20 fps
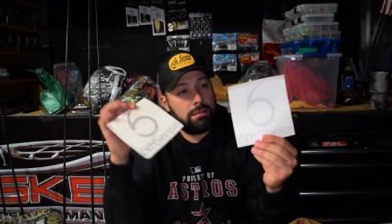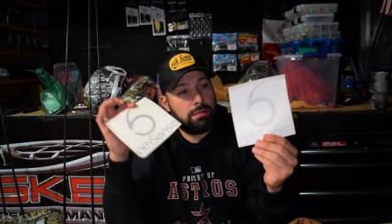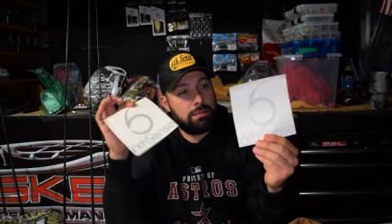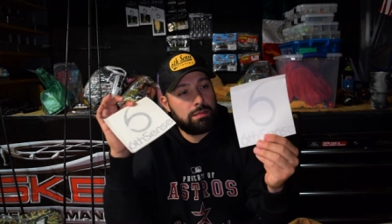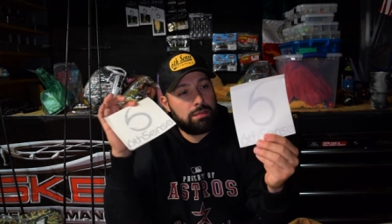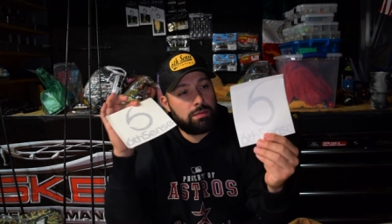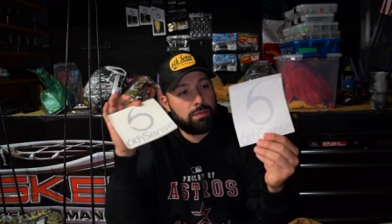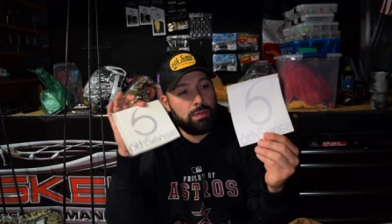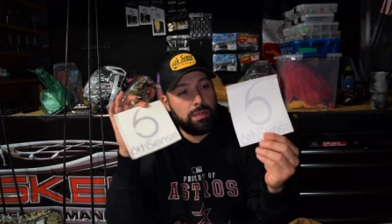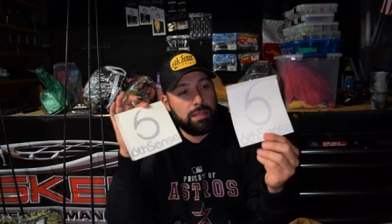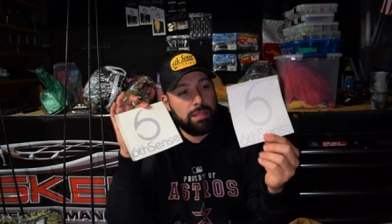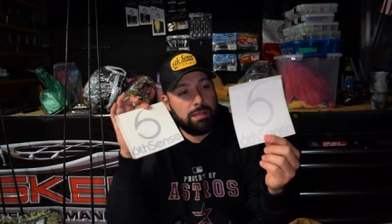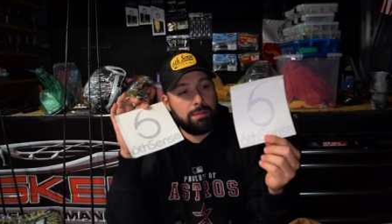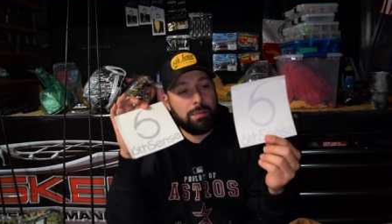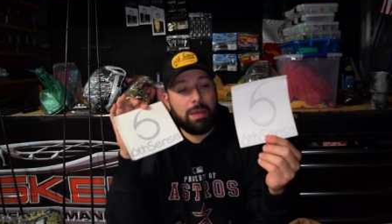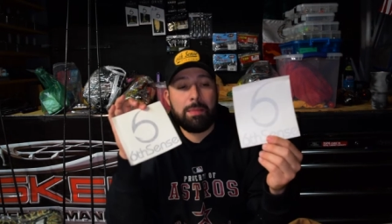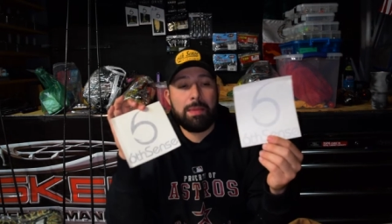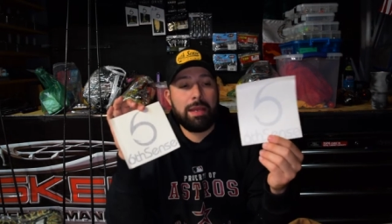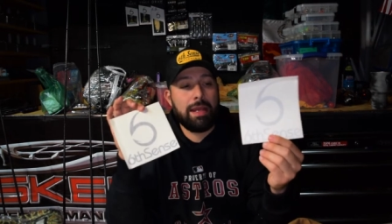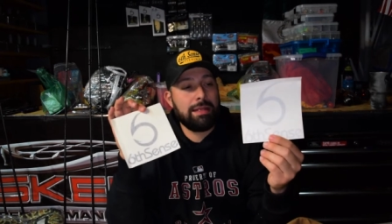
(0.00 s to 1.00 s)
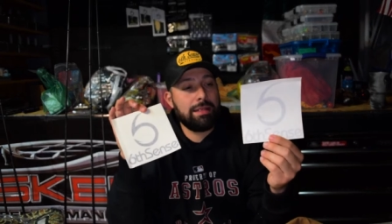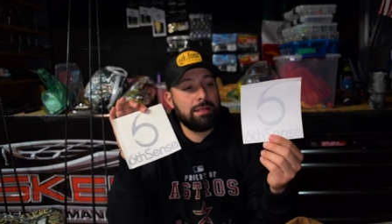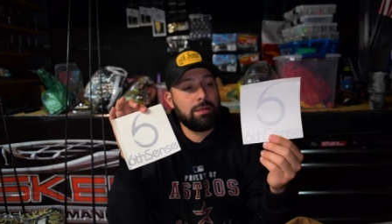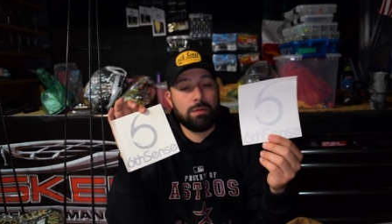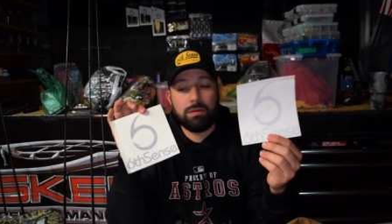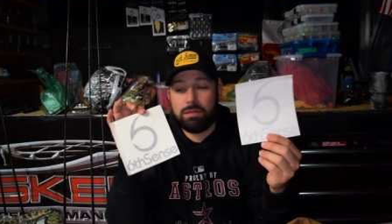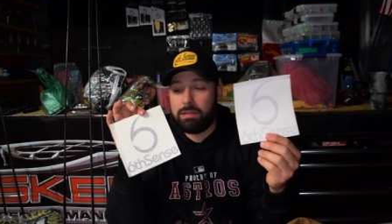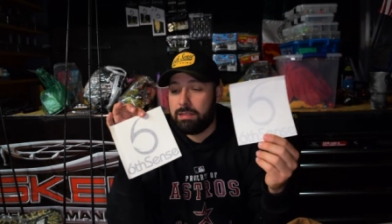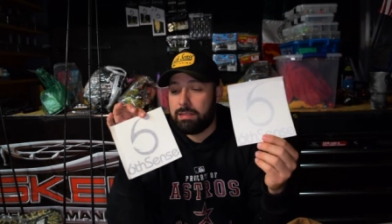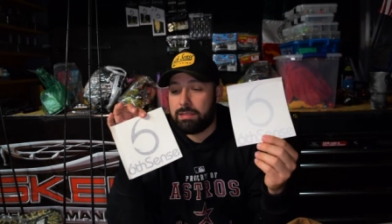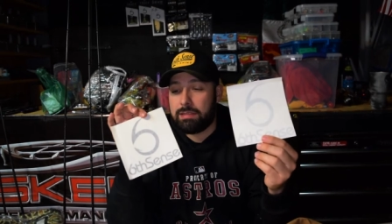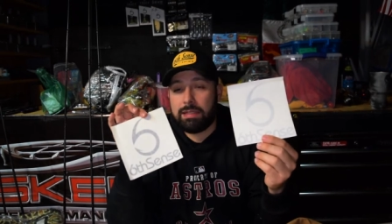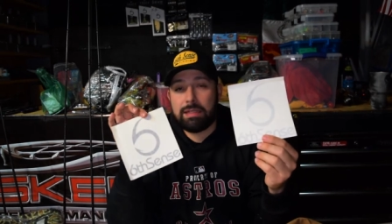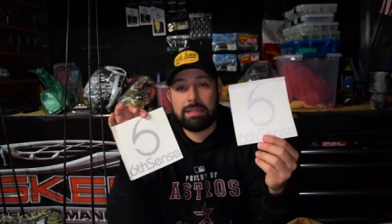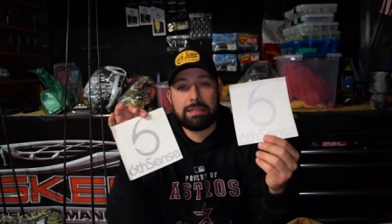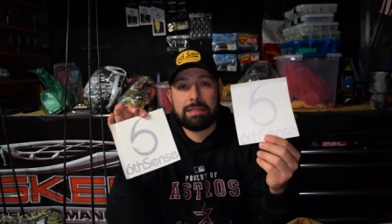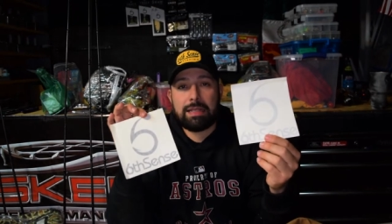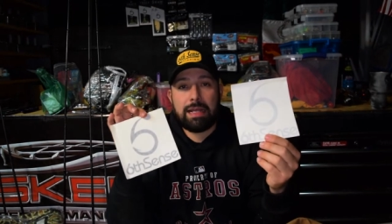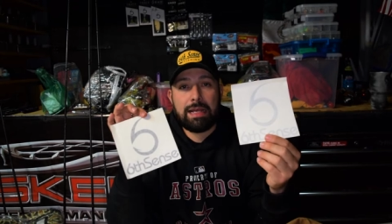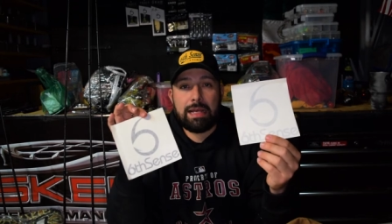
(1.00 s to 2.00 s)
Sweet. Maybe I did order these
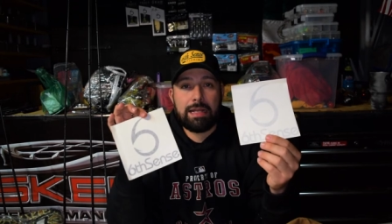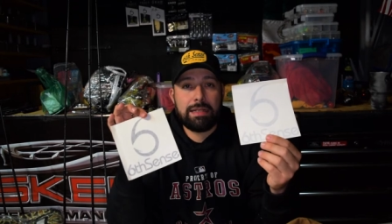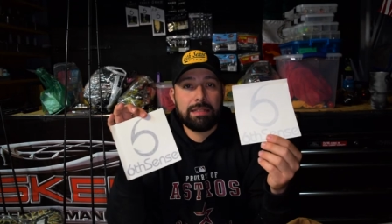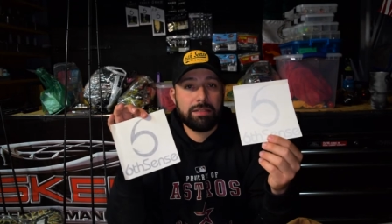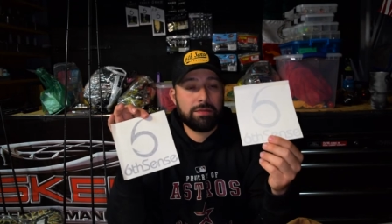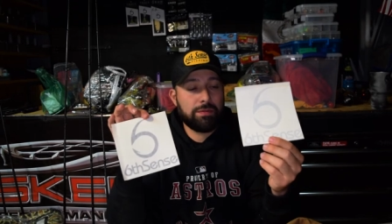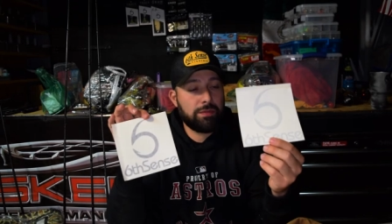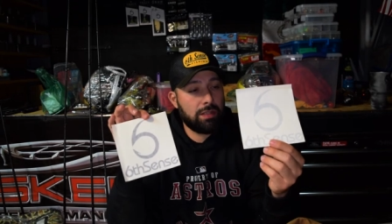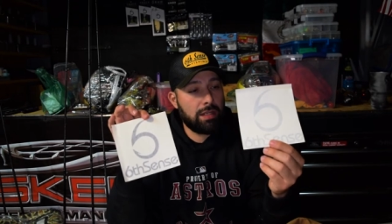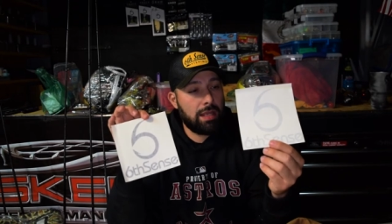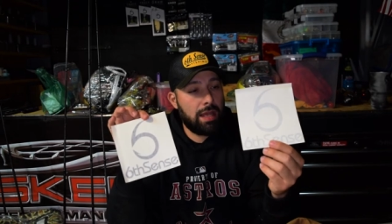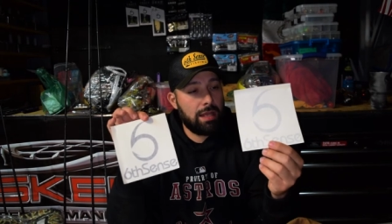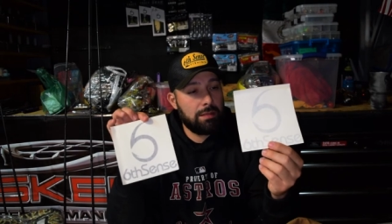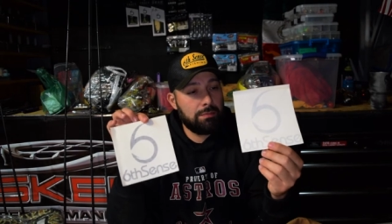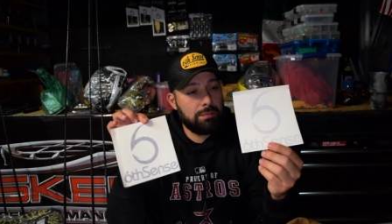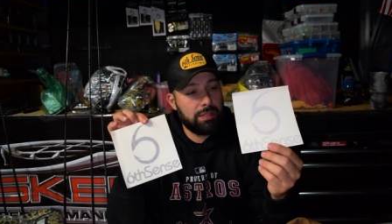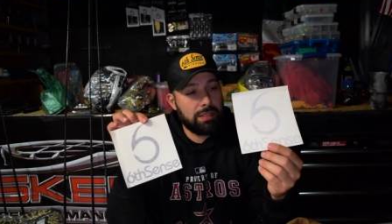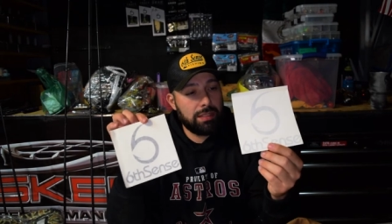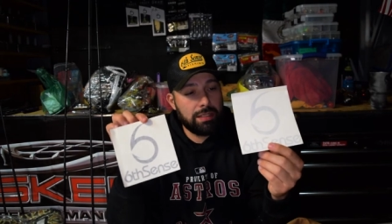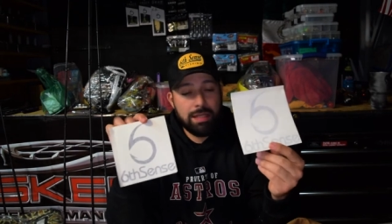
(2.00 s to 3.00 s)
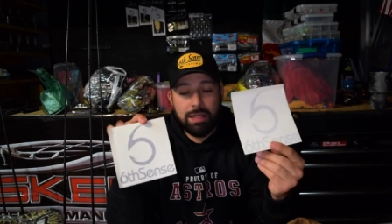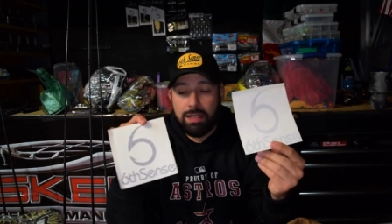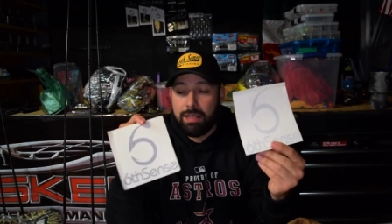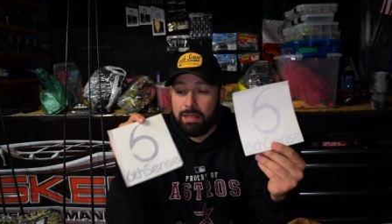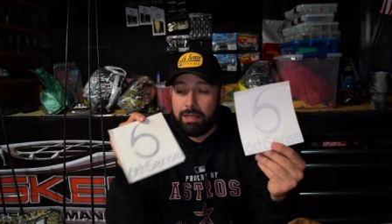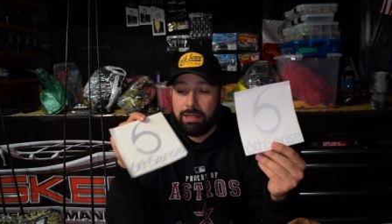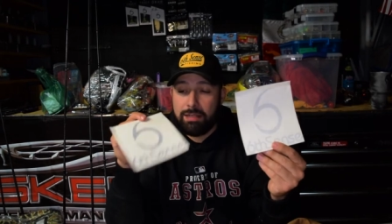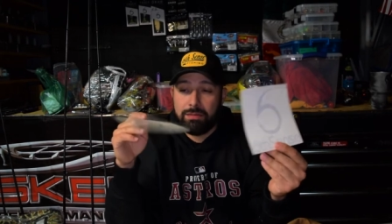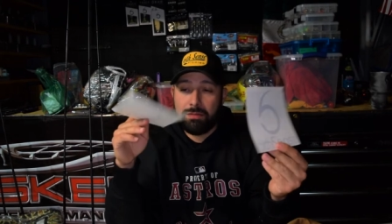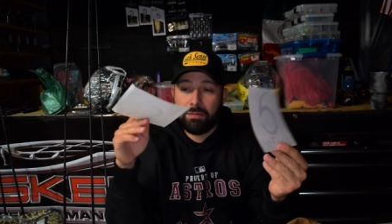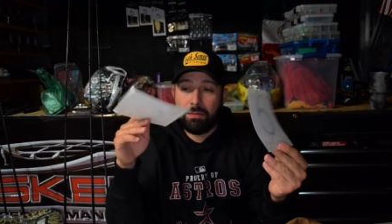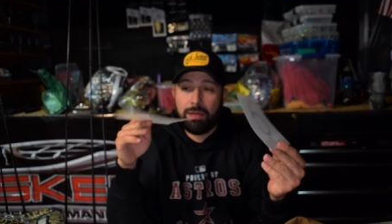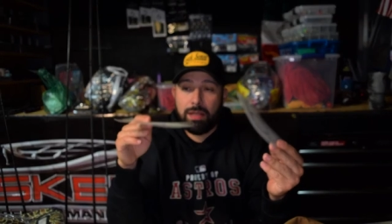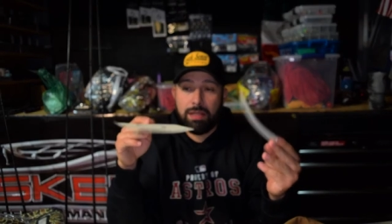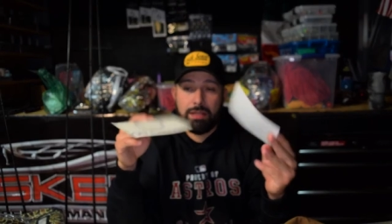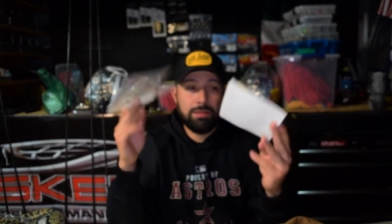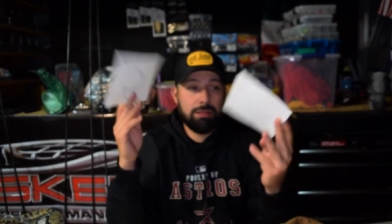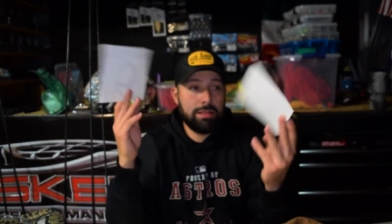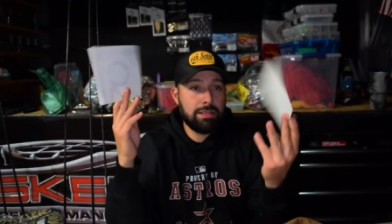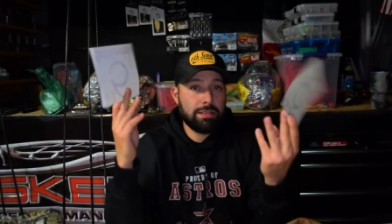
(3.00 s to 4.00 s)
things and I just forgot. But either way,
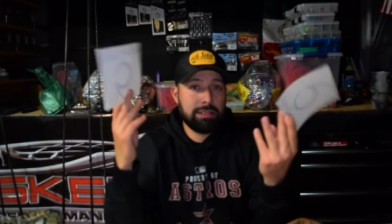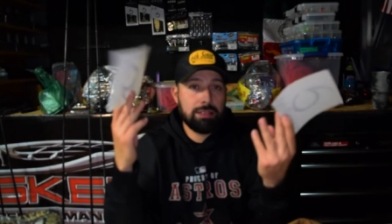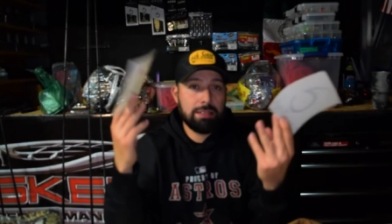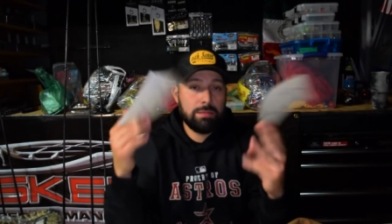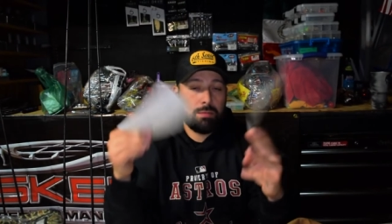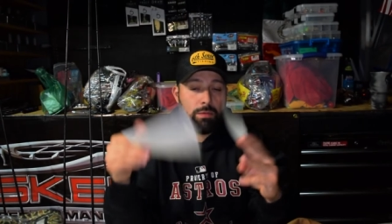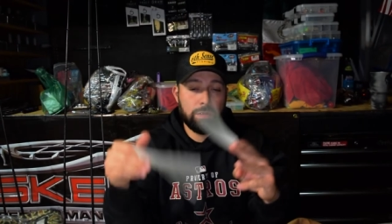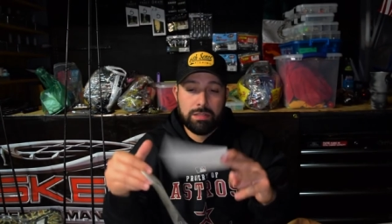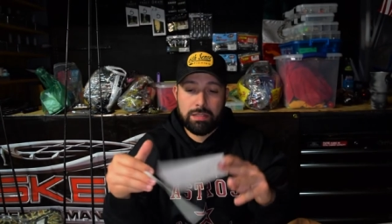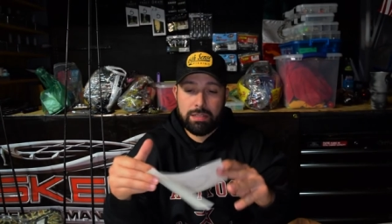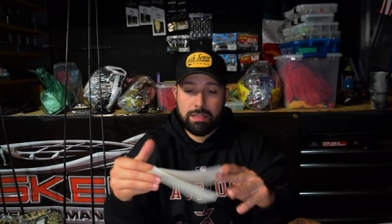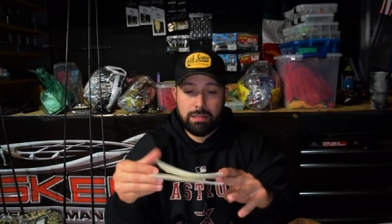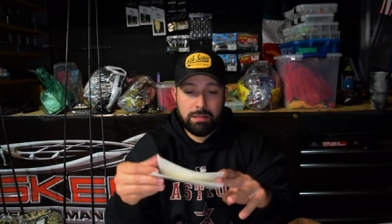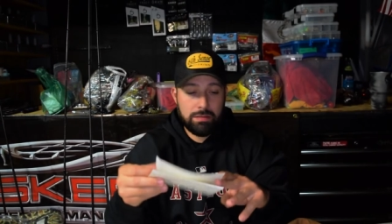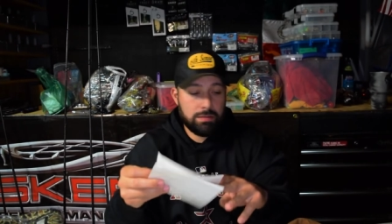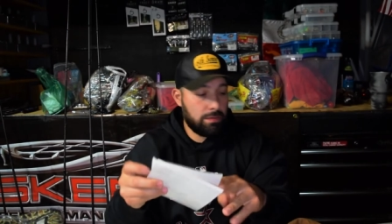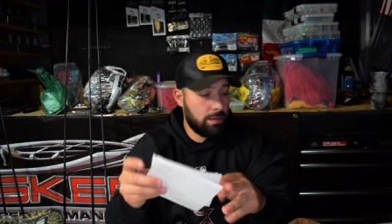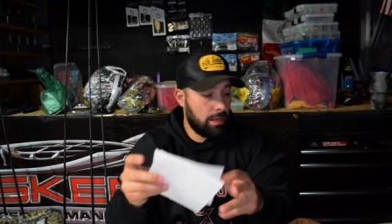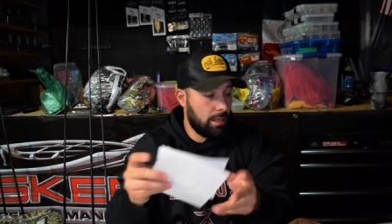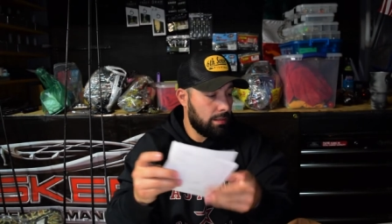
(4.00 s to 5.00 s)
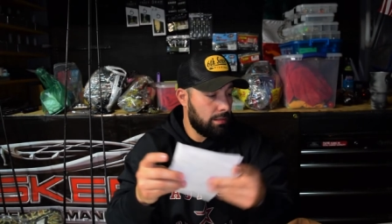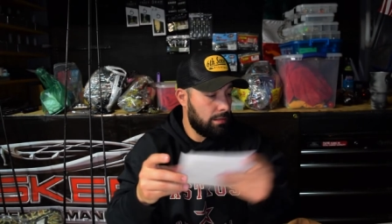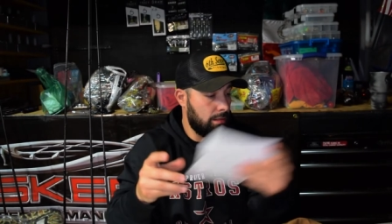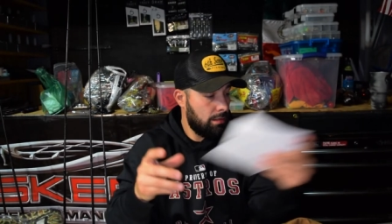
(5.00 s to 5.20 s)
who doesn't need more stickers, right?